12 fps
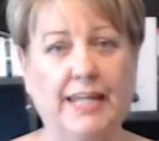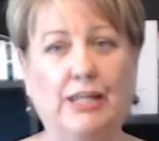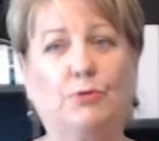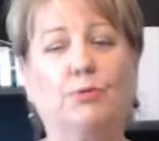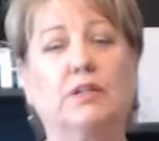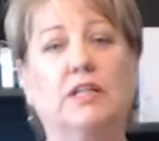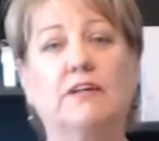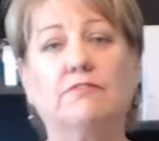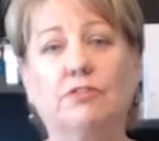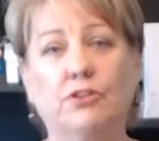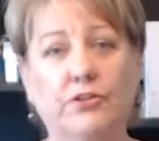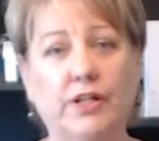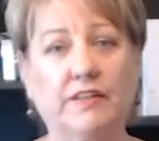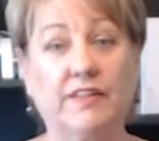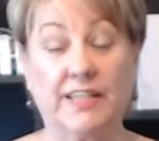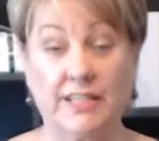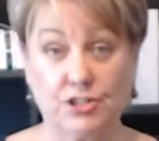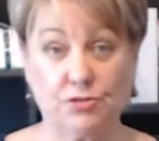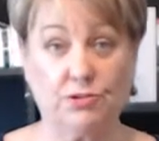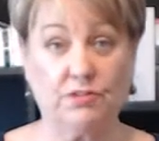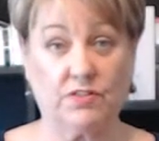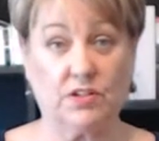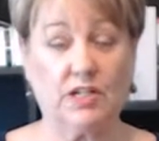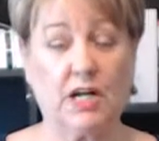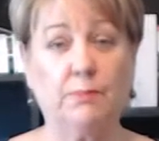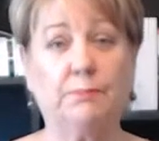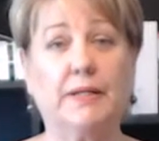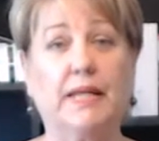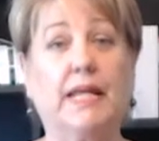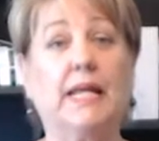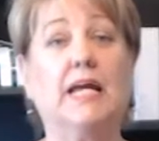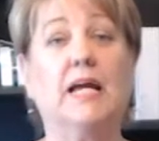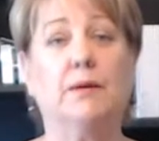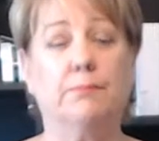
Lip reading: You will love learning the history of our company,